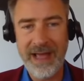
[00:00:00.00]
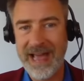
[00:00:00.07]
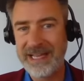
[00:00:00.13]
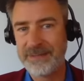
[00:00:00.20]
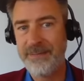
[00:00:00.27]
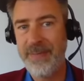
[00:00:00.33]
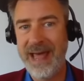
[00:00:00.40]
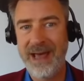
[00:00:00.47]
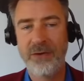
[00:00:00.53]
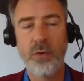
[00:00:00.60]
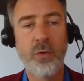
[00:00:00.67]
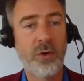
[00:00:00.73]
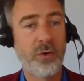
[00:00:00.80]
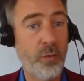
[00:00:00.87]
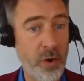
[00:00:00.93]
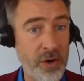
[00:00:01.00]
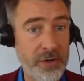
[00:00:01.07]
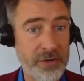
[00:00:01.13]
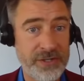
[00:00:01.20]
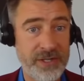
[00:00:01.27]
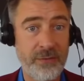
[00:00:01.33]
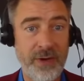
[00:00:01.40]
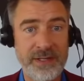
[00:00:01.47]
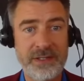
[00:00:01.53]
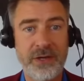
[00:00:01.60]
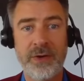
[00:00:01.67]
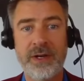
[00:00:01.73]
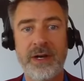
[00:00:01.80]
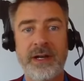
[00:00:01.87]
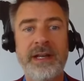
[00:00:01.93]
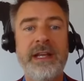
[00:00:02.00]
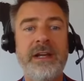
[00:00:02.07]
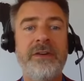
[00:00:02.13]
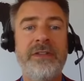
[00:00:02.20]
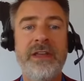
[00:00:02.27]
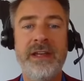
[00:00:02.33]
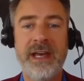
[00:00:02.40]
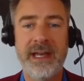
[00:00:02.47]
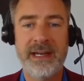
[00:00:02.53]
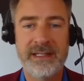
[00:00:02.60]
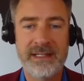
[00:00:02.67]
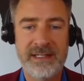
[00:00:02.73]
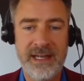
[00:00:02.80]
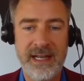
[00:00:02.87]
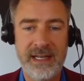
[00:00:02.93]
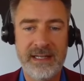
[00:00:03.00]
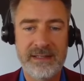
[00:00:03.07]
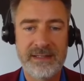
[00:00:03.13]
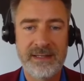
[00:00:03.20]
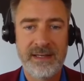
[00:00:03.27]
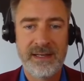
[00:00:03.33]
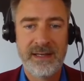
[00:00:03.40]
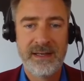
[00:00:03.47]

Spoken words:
as bad or worse than what's going on here in the United States.